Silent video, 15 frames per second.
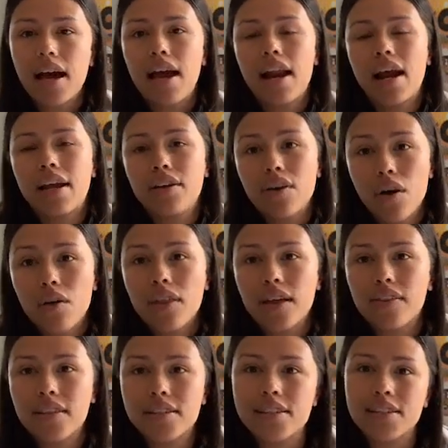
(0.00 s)
And I know
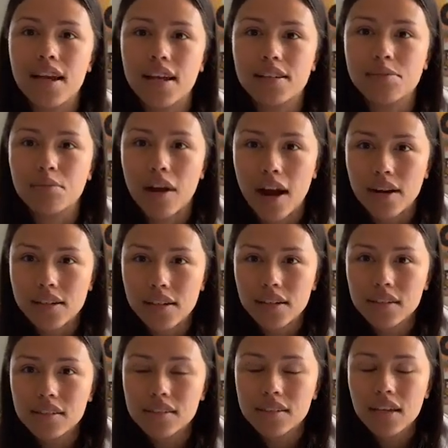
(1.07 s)
that this takes
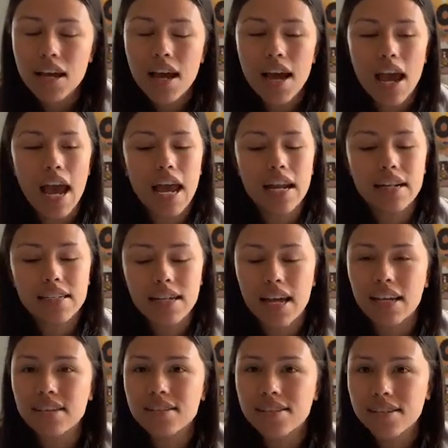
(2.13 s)
practice, and it
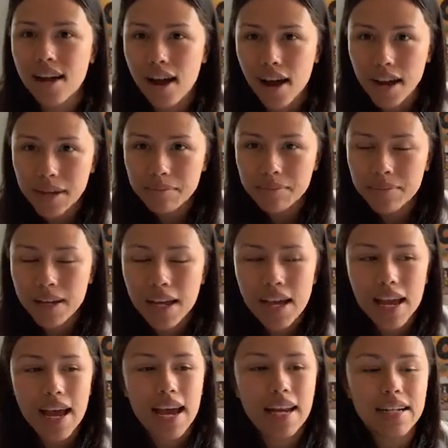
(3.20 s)
takes time,
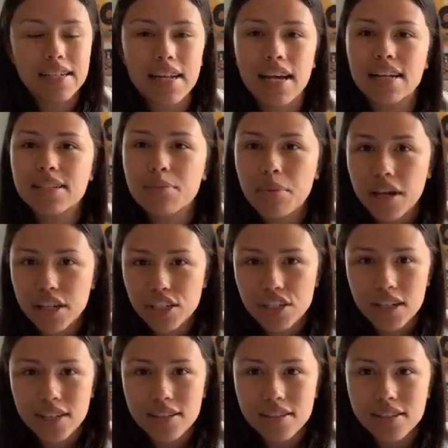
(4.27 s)
and it takes
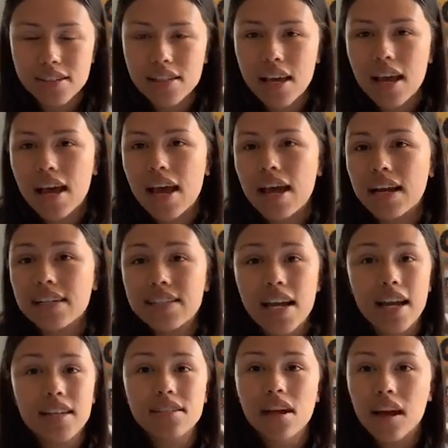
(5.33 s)
patience, and it
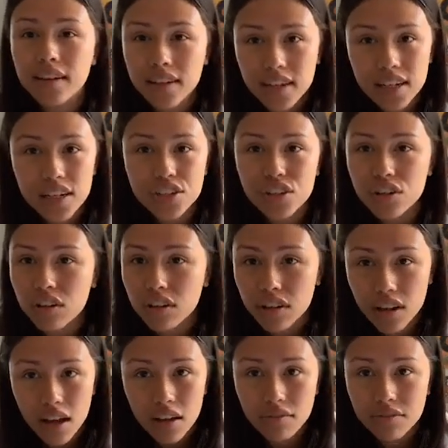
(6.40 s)
takes unconditional
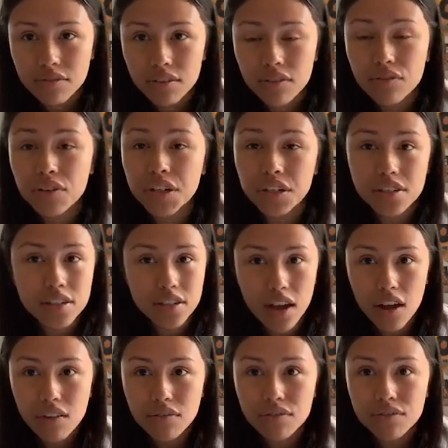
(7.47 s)
love for
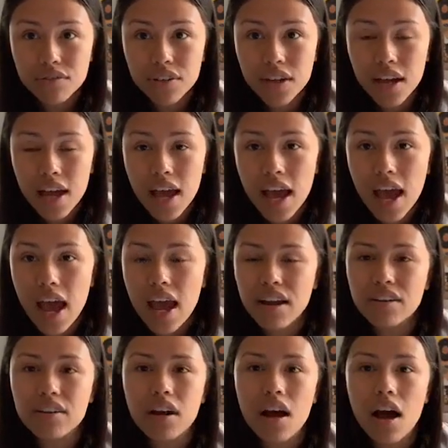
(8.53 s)
yourself
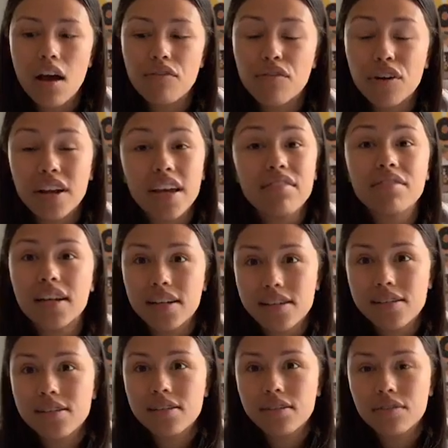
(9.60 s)
and
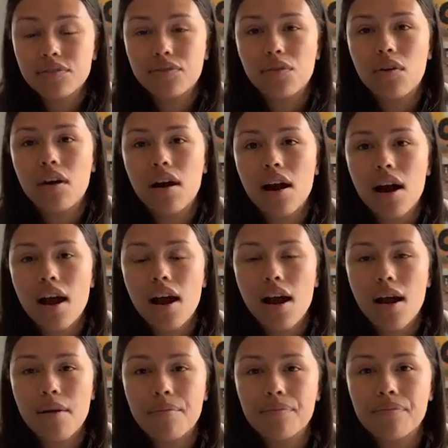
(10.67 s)
forgiveness for
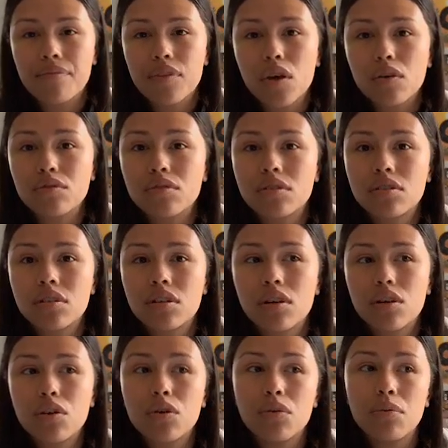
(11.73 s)
those
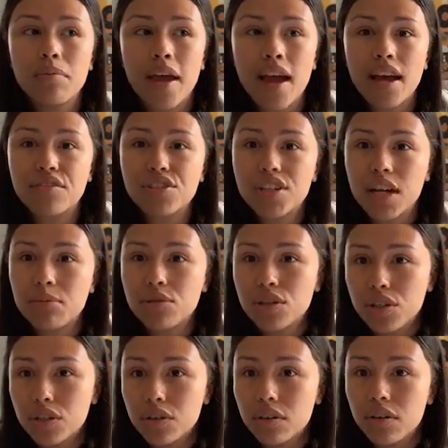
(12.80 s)
who may have shamed
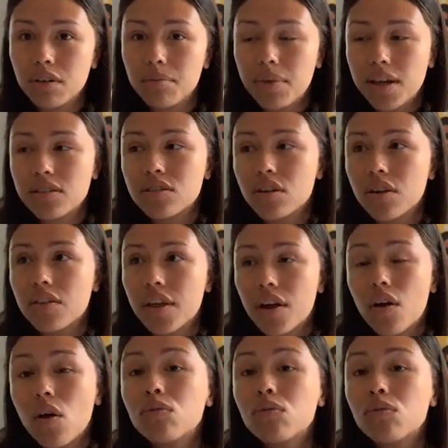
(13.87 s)
you based on their